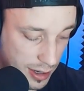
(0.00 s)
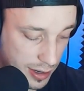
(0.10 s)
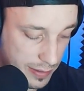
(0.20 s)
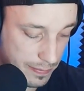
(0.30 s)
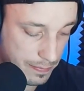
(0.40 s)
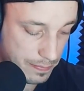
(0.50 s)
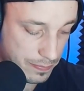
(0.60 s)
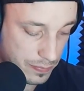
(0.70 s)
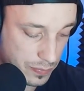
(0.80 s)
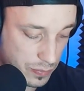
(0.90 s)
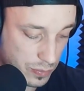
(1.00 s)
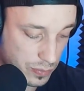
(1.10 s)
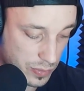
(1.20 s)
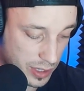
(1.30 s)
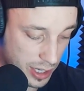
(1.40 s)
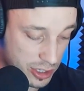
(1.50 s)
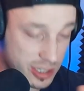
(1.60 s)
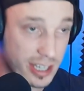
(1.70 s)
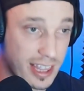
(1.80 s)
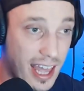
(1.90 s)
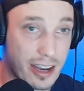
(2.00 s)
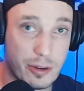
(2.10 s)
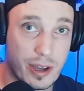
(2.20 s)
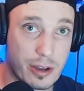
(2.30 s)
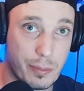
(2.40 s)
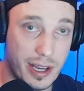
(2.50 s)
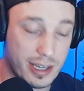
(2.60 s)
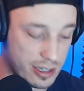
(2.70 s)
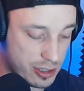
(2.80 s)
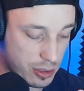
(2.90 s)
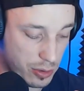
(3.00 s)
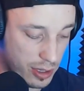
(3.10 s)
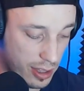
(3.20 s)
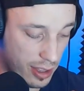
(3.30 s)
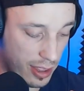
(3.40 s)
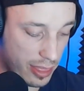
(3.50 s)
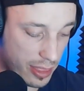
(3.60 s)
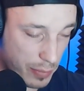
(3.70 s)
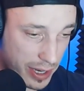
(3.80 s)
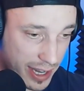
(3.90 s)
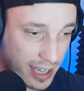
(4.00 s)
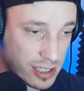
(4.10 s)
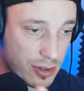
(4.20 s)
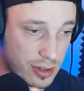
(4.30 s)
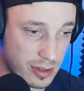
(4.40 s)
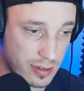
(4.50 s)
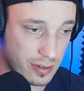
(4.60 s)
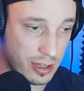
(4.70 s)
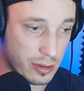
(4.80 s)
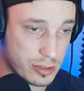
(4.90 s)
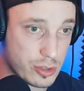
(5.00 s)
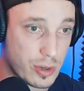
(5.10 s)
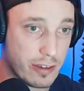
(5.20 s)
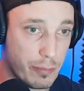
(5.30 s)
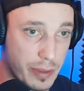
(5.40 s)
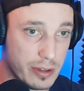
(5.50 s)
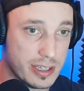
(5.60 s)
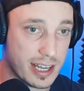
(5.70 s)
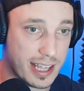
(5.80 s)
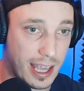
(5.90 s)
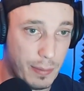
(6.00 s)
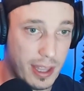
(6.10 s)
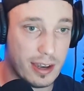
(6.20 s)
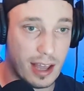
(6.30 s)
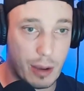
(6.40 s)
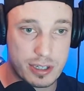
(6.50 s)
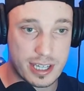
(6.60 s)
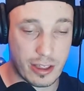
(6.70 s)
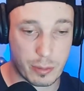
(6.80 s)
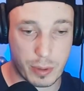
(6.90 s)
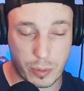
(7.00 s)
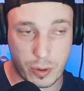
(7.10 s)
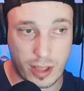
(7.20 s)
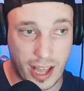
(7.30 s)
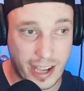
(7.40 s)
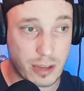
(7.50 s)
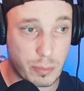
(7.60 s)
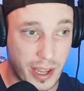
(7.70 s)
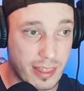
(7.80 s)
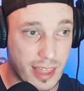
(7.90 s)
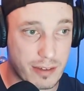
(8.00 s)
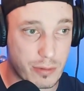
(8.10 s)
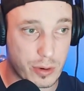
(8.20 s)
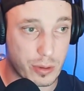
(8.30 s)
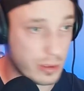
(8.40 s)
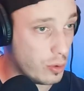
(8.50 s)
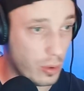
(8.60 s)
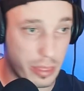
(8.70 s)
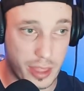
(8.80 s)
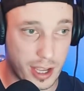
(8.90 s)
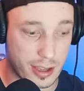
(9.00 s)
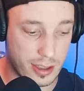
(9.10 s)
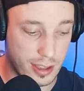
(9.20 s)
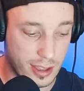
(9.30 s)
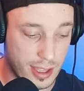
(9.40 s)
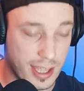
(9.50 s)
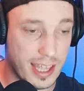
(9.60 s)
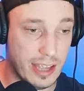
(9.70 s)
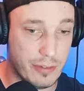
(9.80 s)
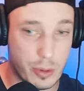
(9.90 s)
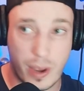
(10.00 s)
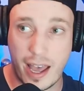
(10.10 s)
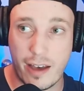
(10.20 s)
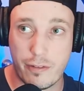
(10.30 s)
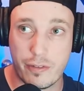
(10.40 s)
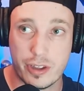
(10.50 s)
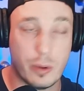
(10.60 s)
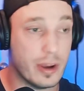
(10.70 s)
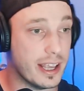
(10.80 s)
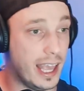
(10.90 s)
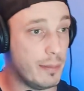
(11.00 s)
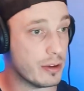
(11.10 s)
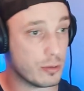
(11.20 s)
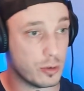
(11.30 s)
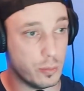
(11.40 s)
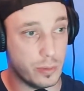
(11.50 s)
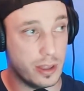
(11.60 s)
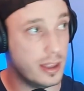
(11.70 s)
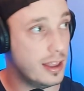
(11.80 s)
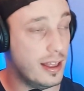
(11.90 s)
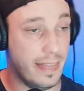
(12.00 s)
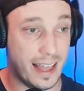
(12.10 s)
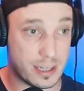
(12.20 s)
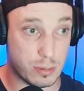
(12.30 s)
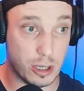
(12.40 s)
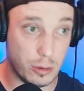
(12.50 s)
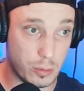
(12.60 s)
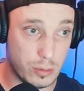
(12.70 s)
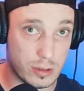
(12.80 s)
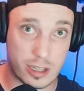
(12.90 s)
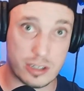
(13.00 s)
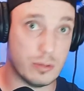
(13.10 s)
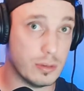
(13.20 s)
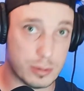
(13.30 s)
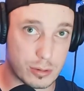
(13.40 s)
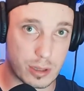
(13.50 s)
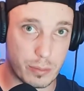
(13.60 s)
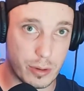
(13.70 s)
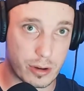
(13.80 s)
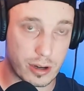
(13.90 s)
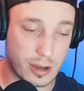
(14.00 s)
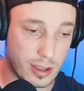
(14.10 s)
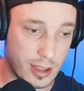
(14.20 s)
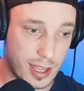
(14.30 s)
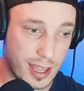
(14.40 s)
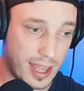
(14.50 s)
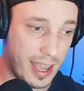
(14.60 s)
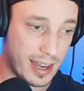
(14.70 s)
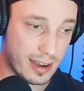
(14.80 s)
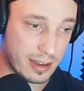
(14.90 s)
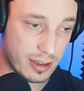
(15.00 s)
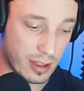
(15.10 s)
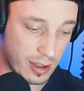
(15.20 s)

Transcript: um, and just like that, I knew how to paint it. So my next, string of builds that came in, I was telling people I could paint that for you, the whole thing. If you have, a gaming room that's blue, let's do a blue computer. And